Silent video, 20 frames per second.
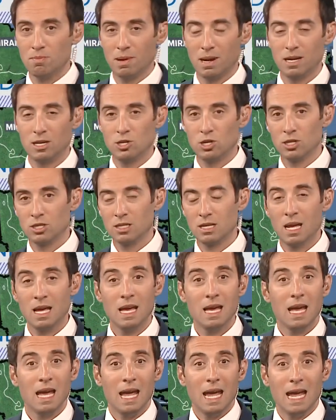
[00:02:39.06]
but it just
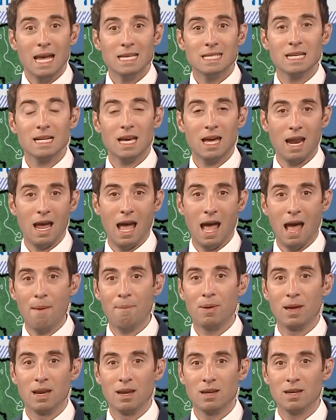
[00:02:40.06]
isn't going to
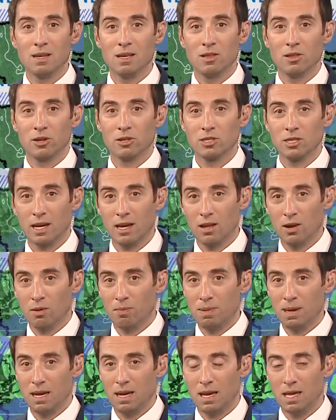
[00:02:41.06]
happen. It looks like it'll
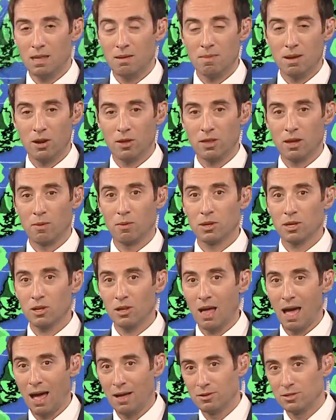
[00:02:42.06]
be in the middle there with
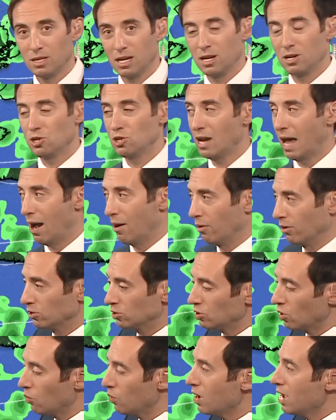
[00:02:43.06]
clouds and showers.
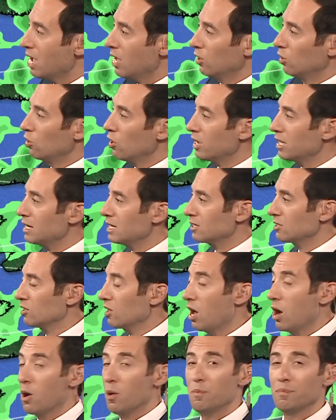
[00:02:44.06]
So look at this
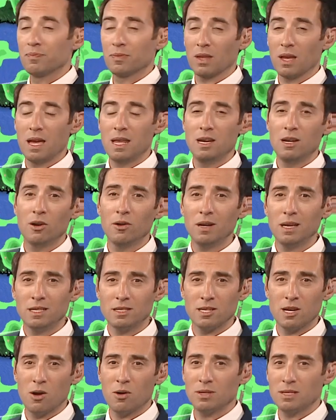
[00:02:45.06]
low, and you don't need
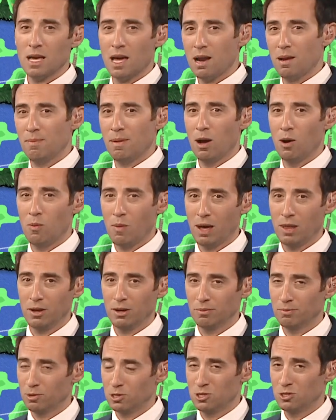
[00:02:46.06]
to know a ton about weather,
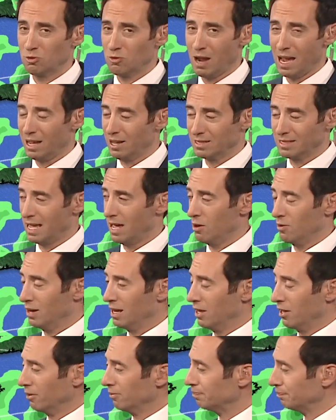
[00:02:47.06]
which is great because I don't
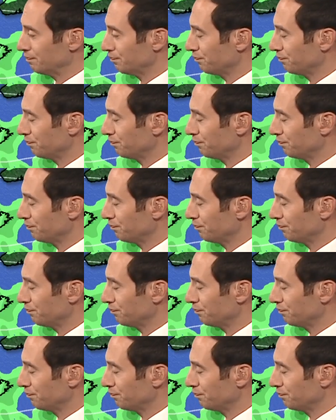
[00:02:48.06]
either,